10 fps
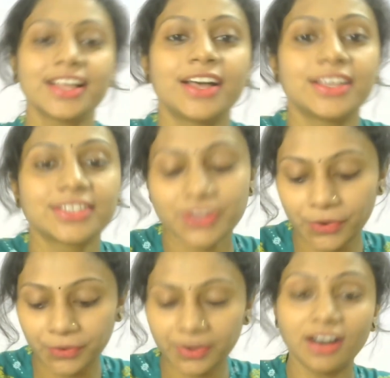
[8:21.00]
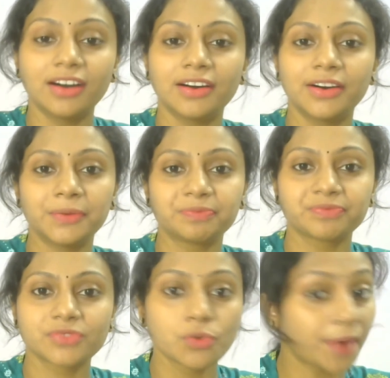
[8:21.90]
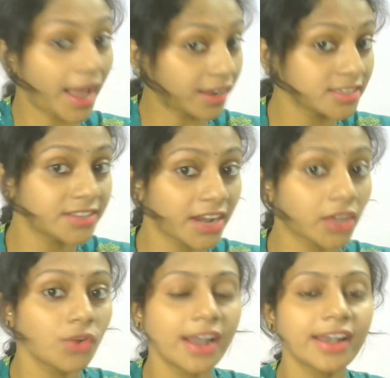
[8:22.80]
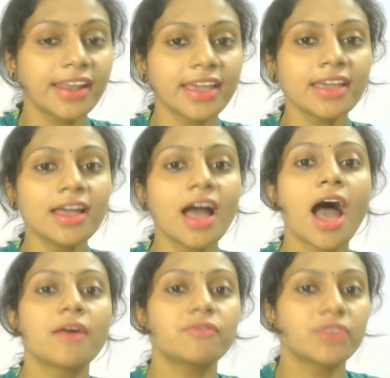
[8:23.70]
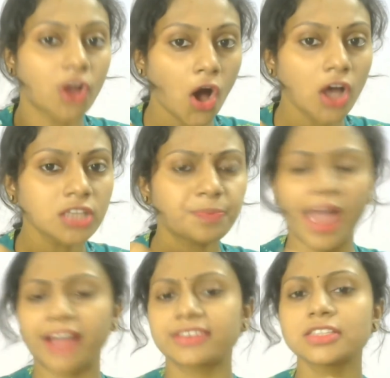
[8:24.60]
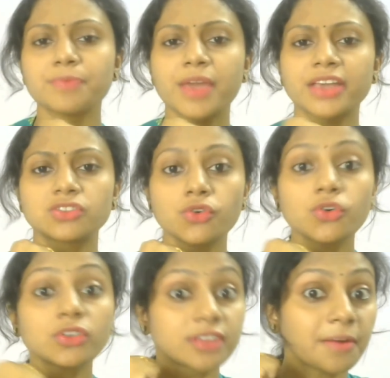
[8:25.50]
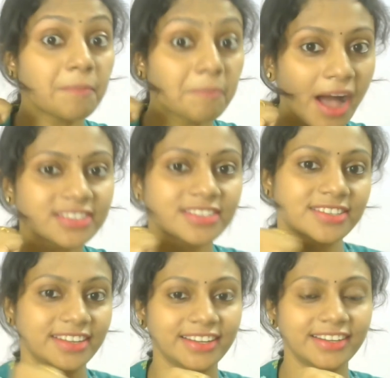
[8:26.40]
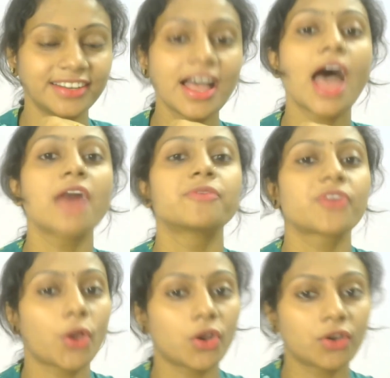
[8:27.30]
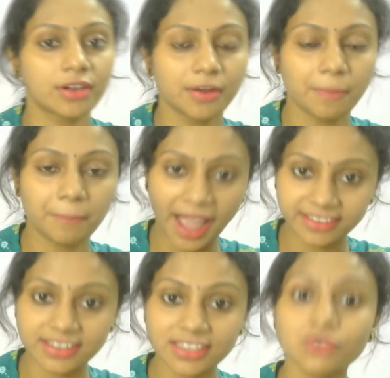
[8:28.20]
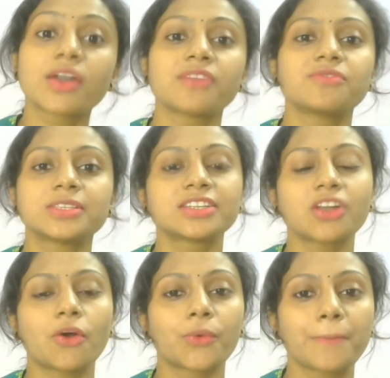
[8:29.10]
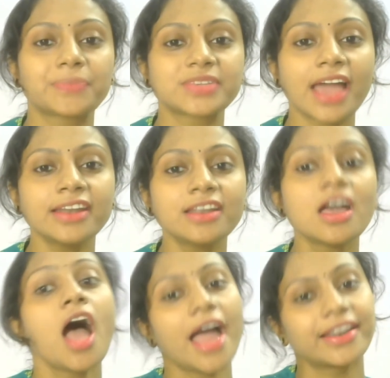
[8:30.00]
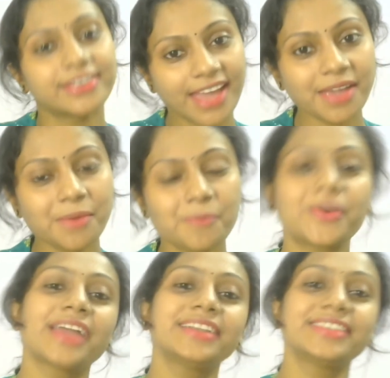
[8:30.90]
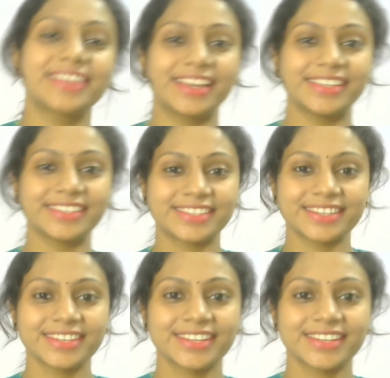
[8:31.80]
So do practice regularly, because practice makes you the master. And for practice, you can visit our website and take brain test.